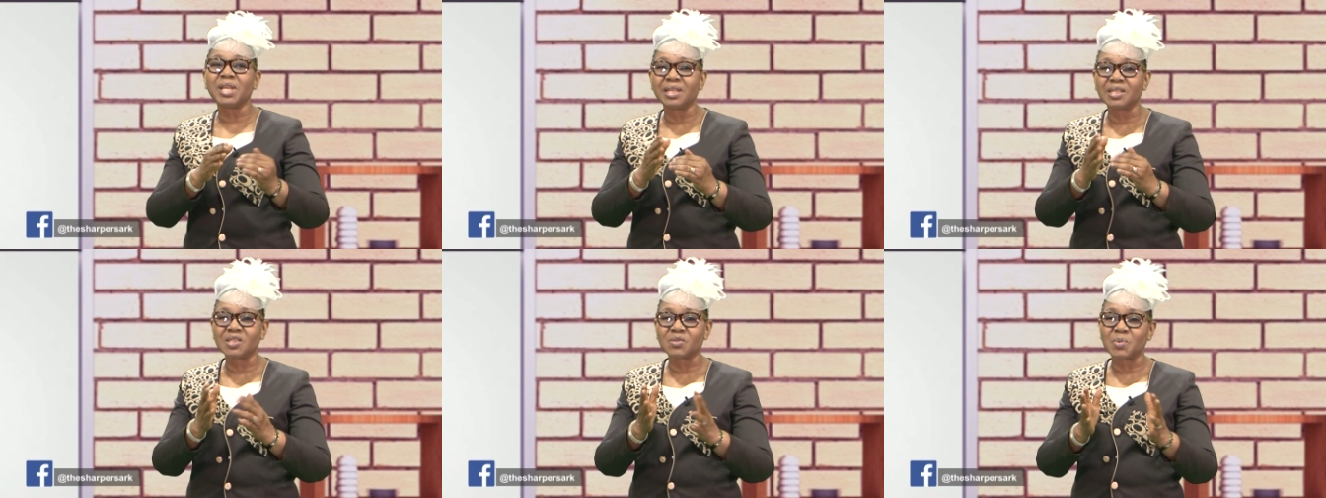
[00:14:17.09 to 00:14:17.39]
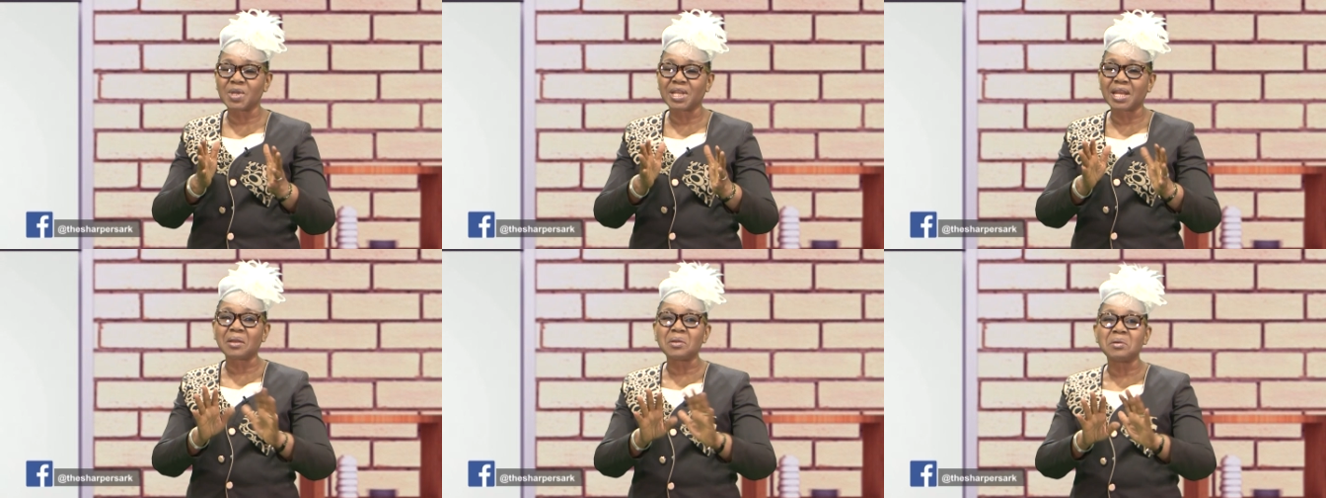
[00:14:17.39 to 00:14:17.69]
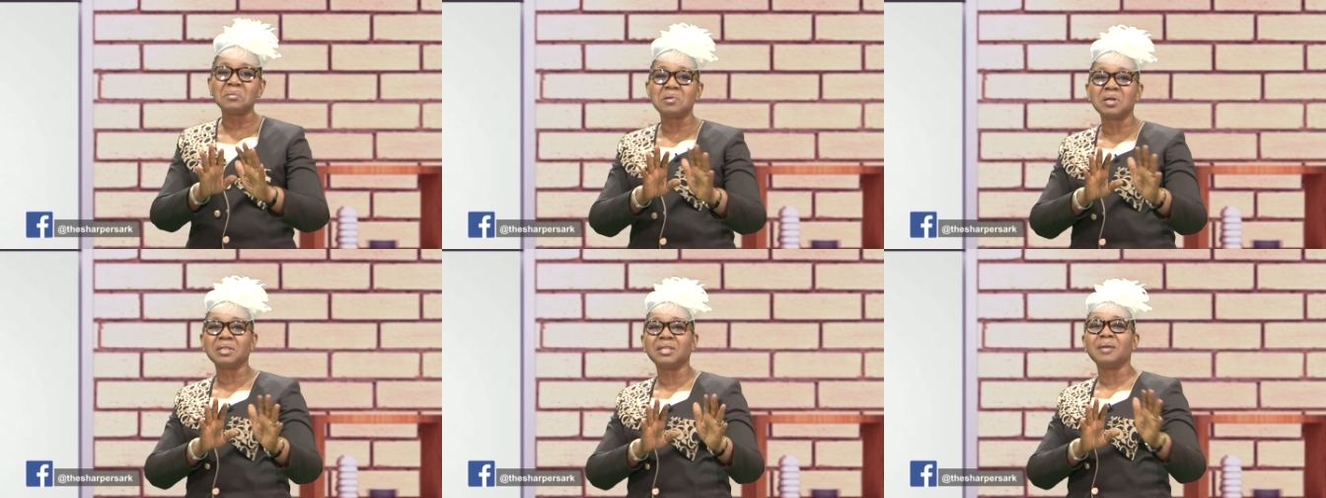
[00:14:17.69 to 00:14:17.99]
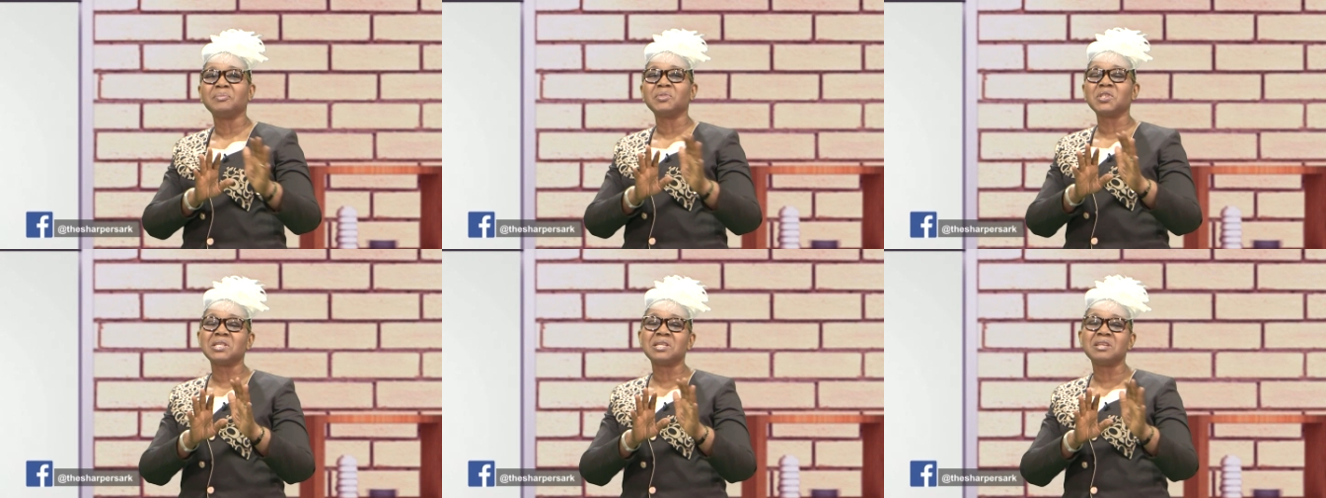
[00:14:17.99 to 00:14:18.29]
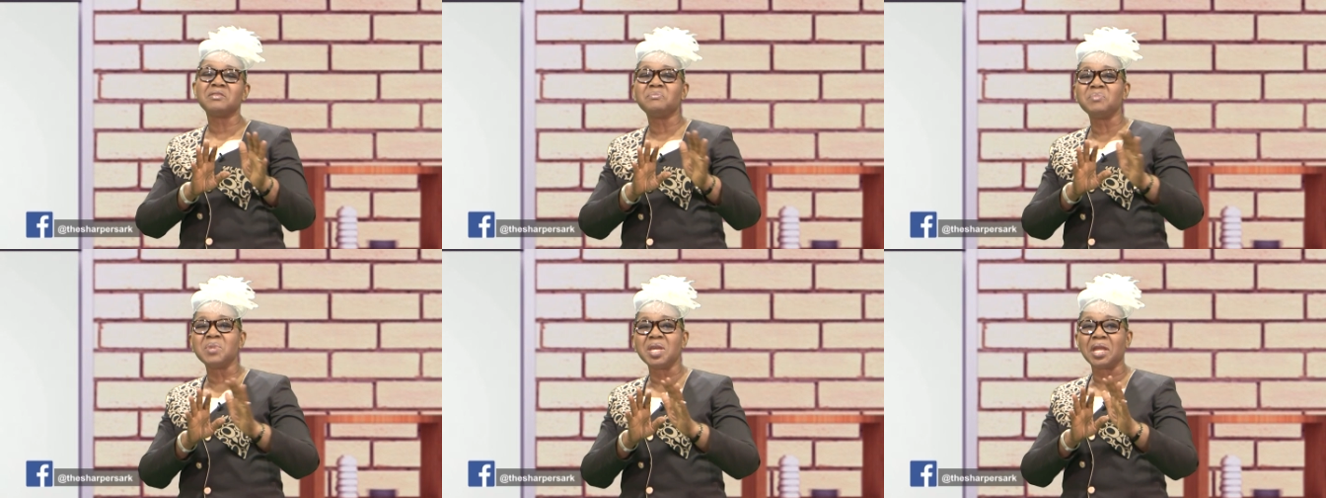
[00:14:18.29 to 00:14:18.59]
I don't want them to
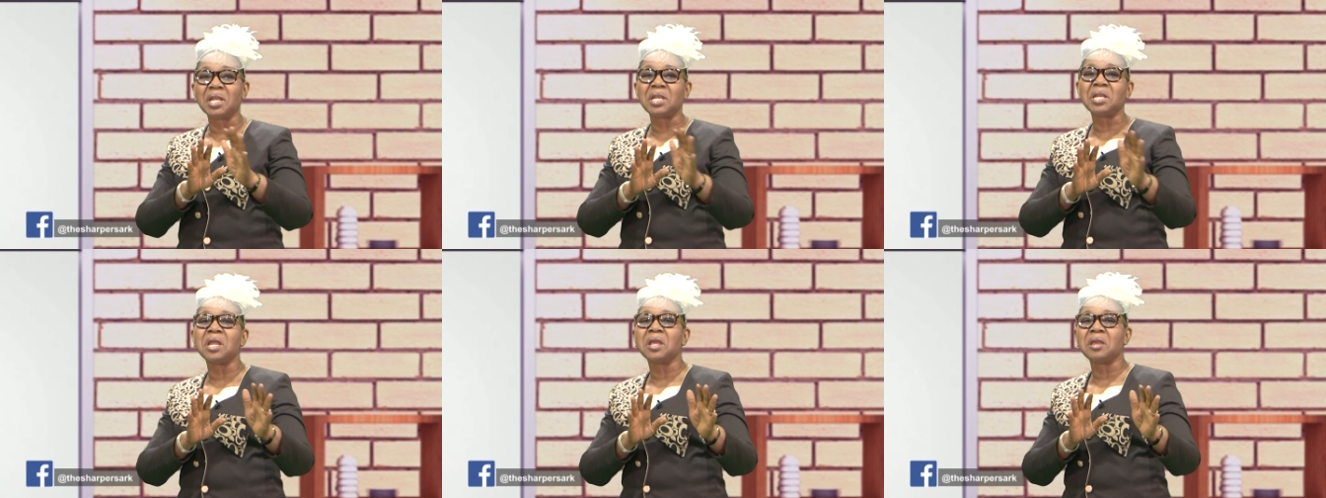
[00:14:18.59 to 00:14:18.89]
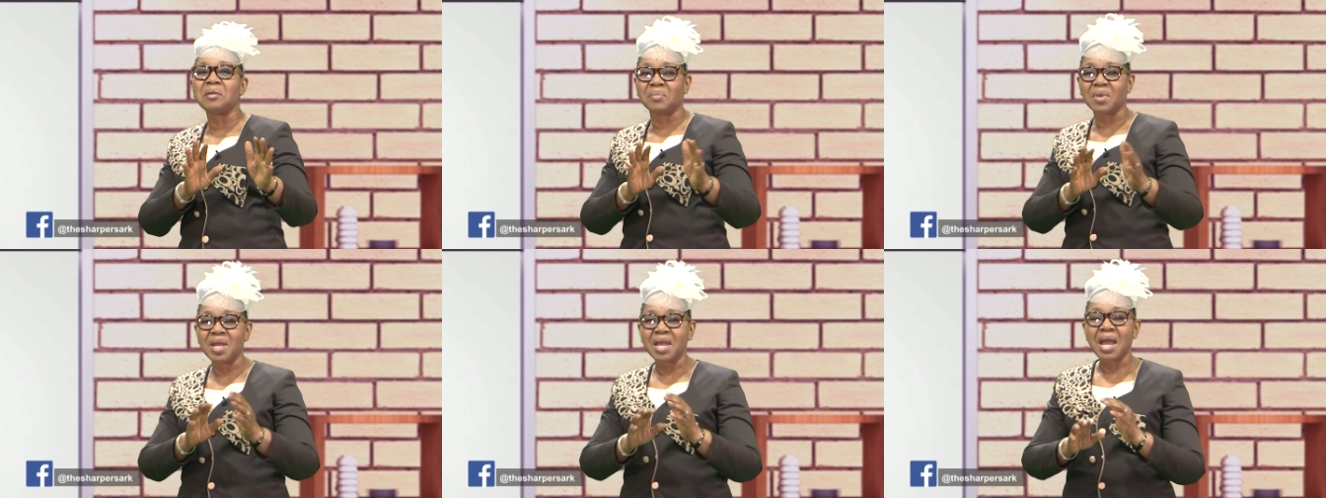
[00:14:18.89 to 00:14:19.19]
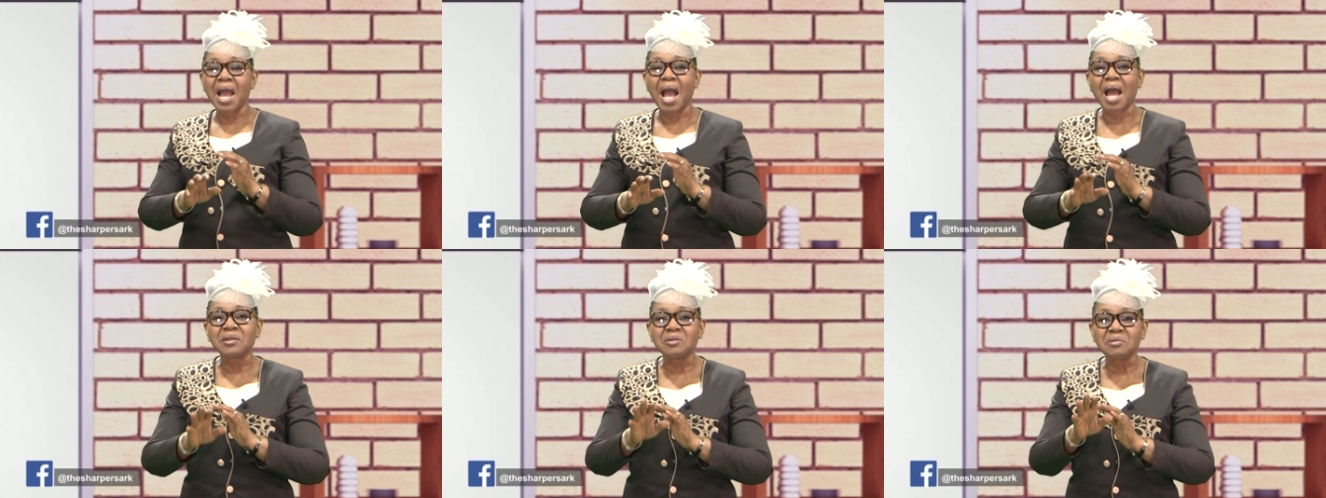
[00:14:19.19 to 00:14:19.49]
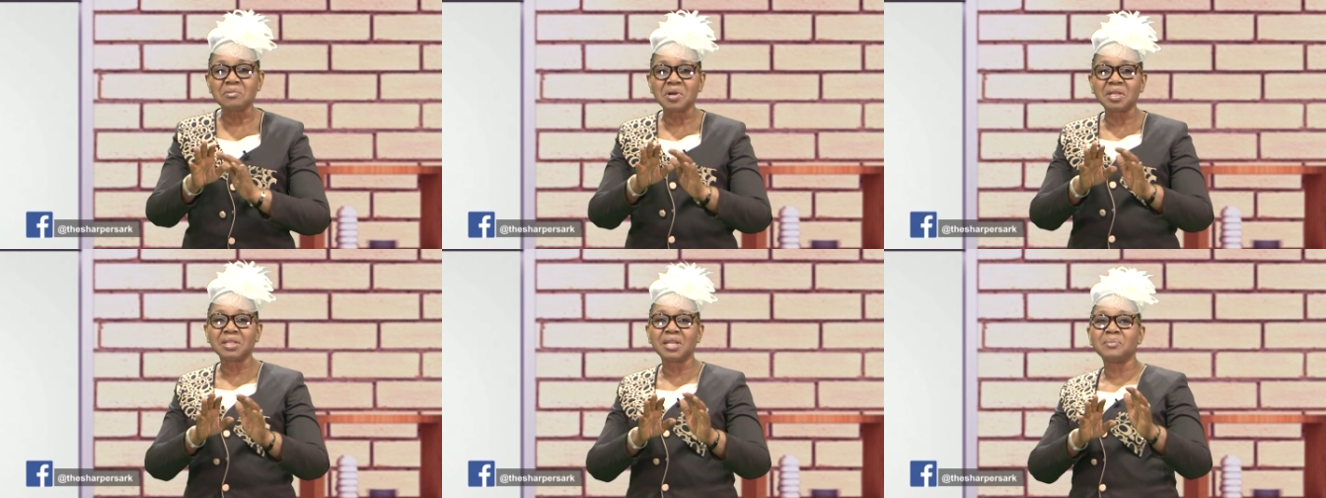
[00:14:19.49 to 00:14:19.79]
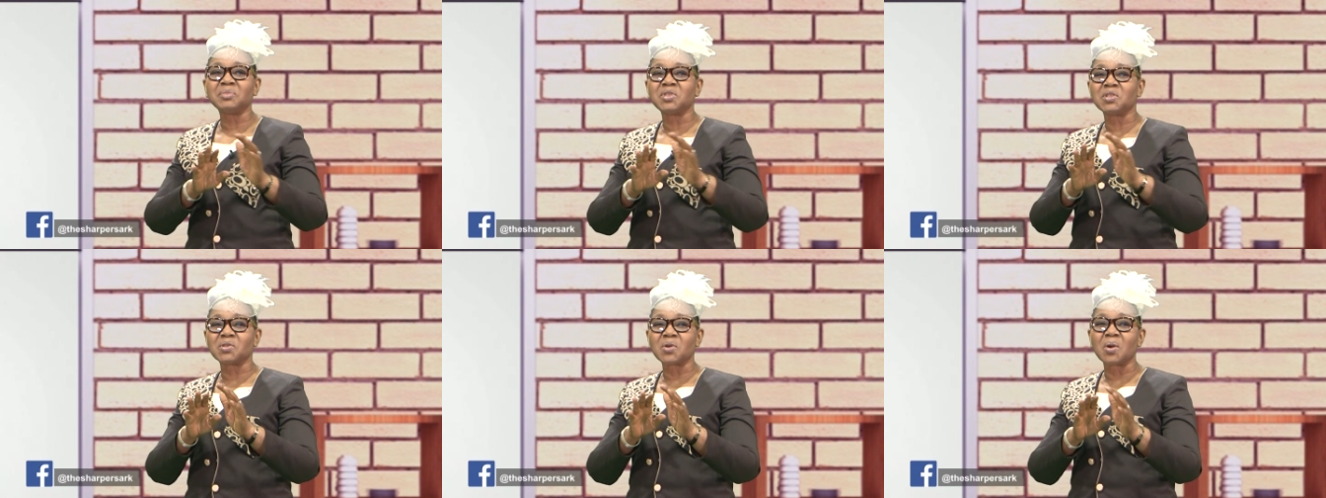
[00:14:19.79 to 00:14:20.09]
give me a name. I don't want
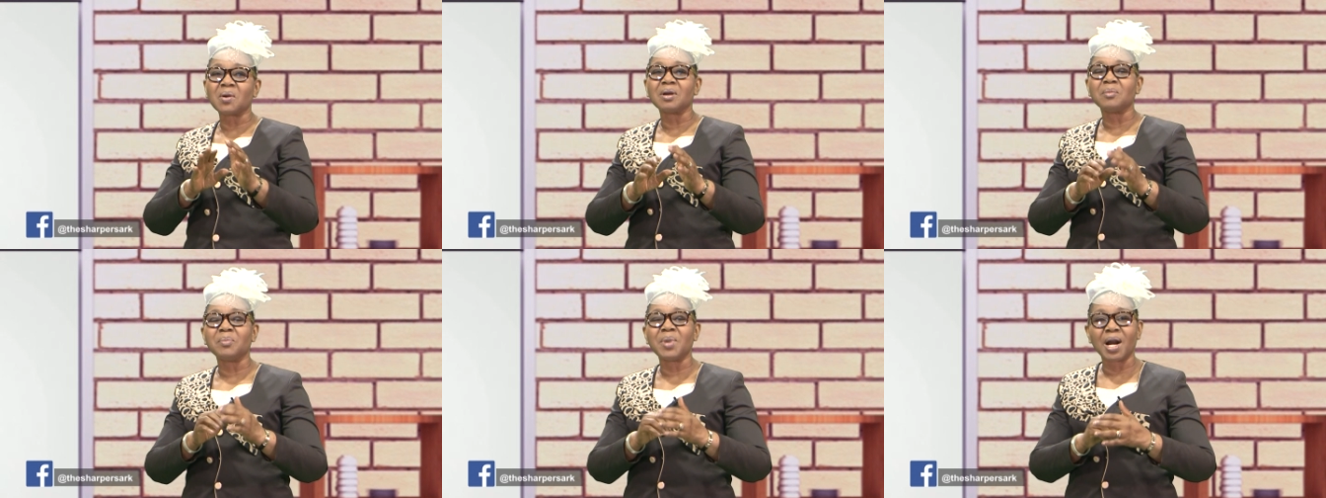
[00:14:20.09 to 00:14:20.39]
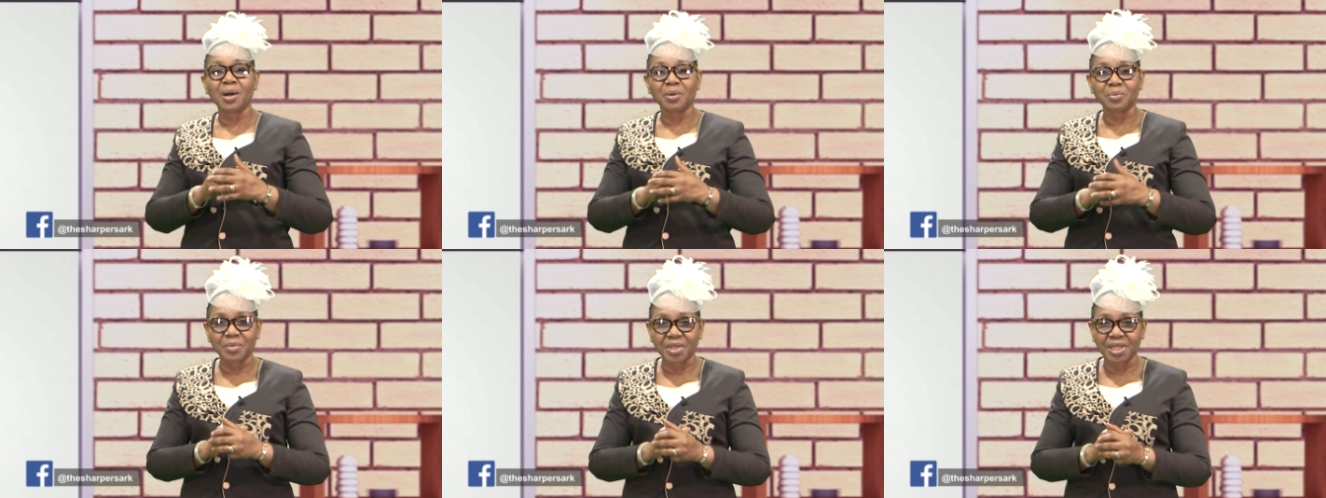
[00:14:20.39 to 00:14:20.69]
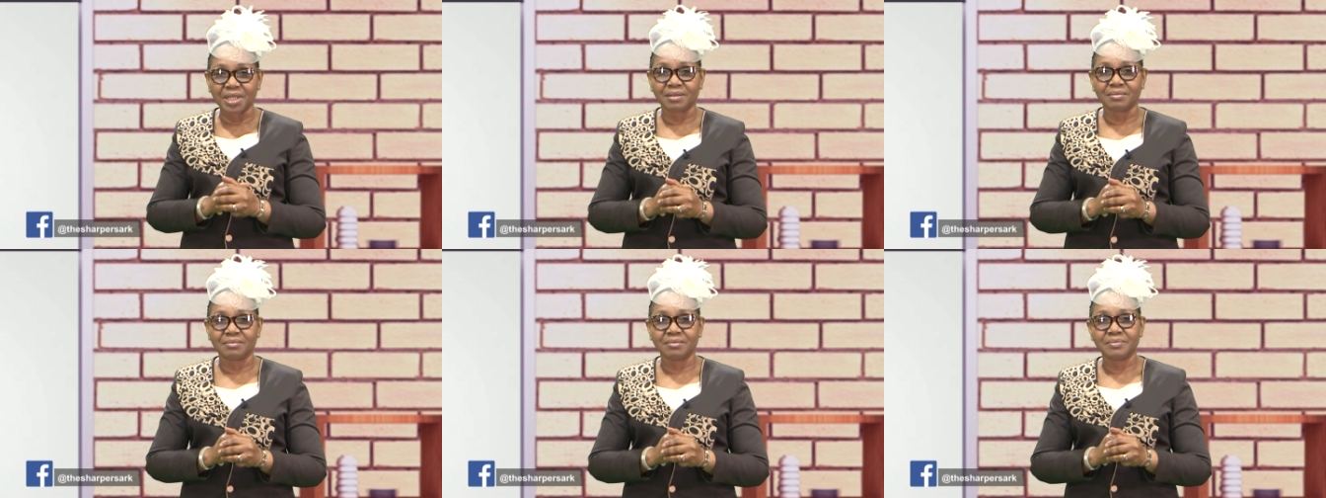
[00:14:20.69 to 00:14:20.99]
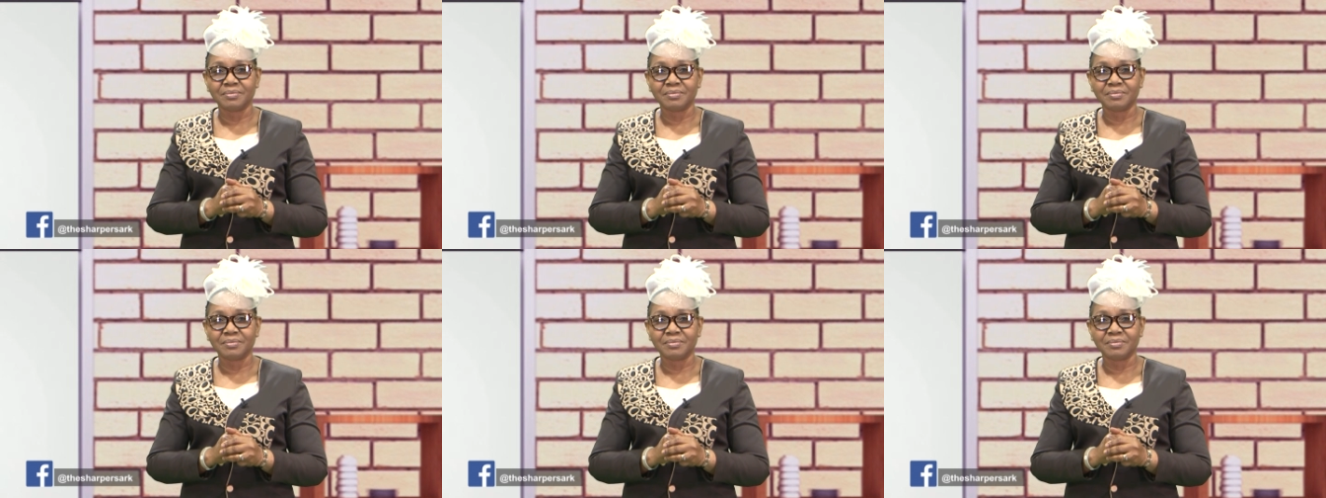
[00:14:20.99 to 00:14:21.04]
them to talk about me.